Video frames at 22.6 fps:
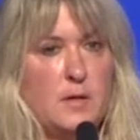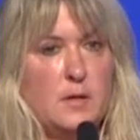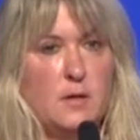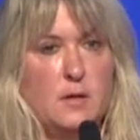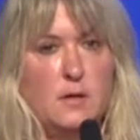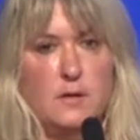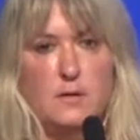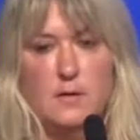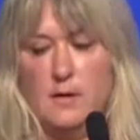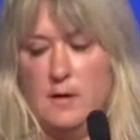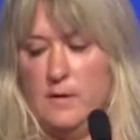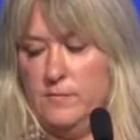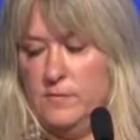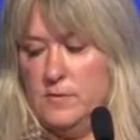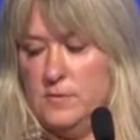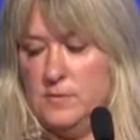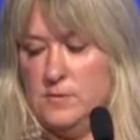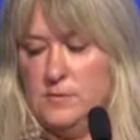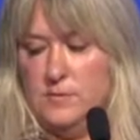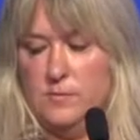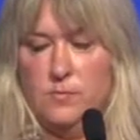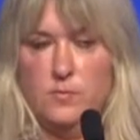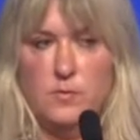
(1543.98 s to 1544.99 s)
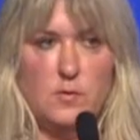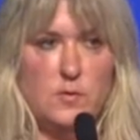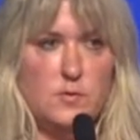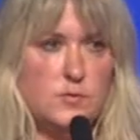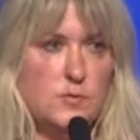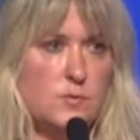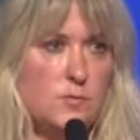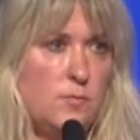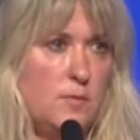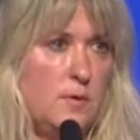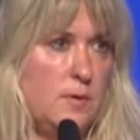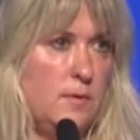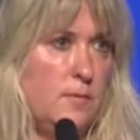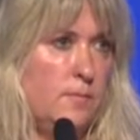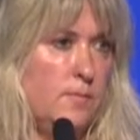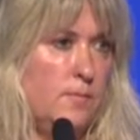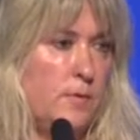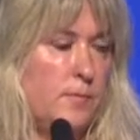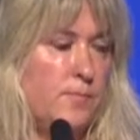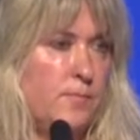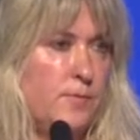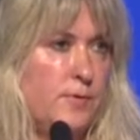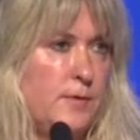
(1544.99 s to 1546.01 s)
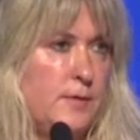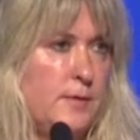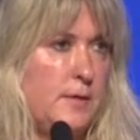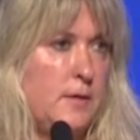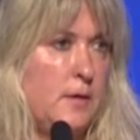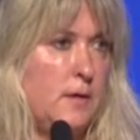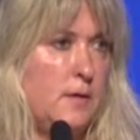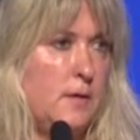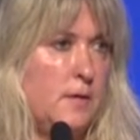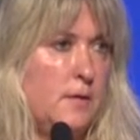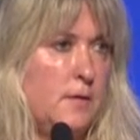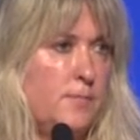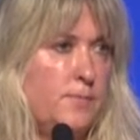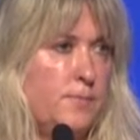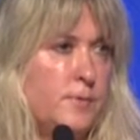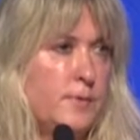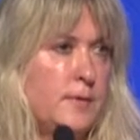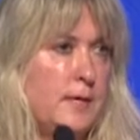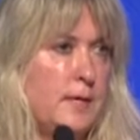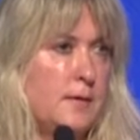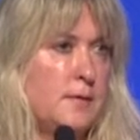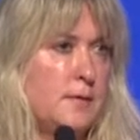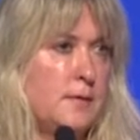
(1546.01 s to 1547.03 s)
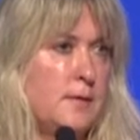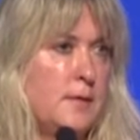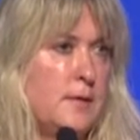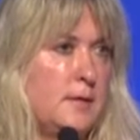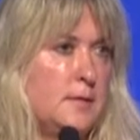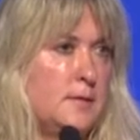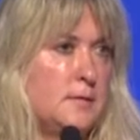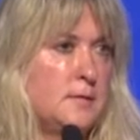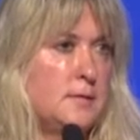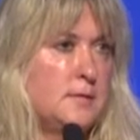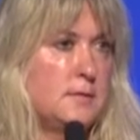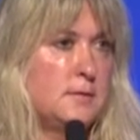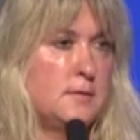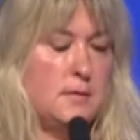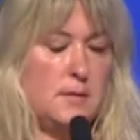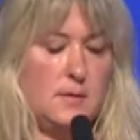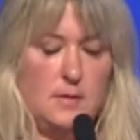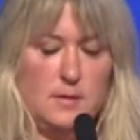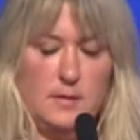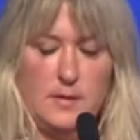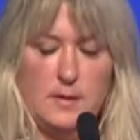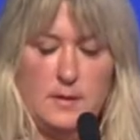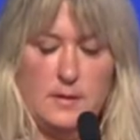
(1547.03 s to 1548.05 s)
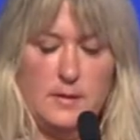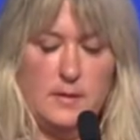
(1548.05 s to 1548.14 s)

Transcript: And then obviously we also want to prote uh, protect against uh, any